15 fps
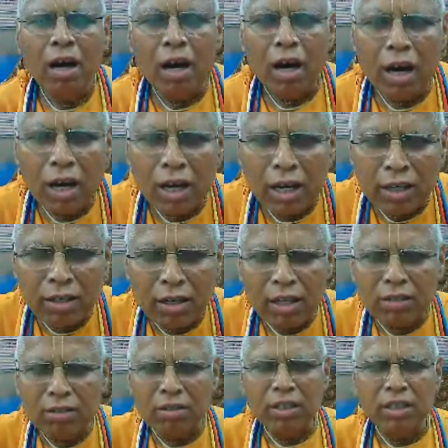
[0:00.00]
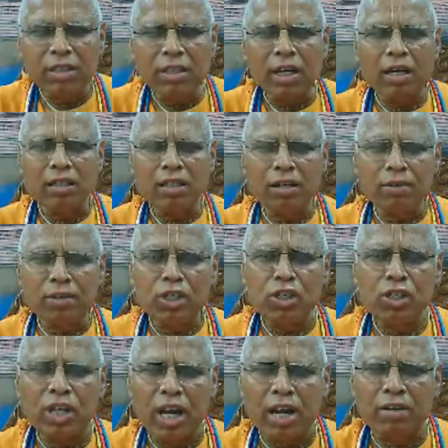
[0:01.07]
And not only that, they were
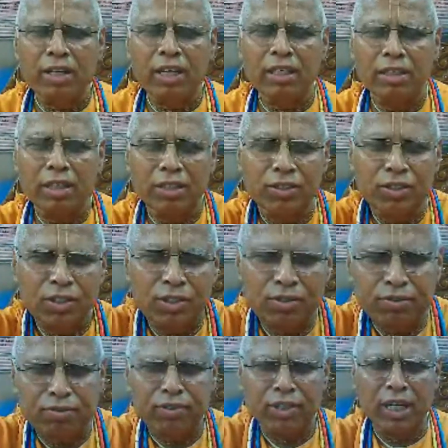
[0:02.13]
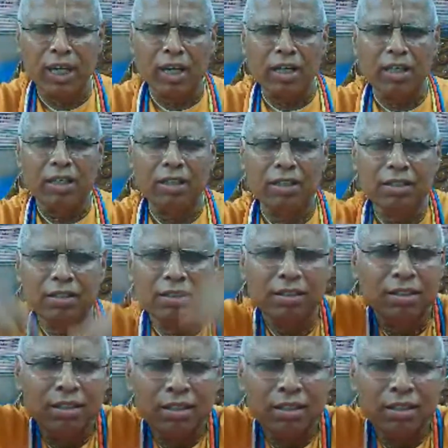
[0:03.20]
sharing this freely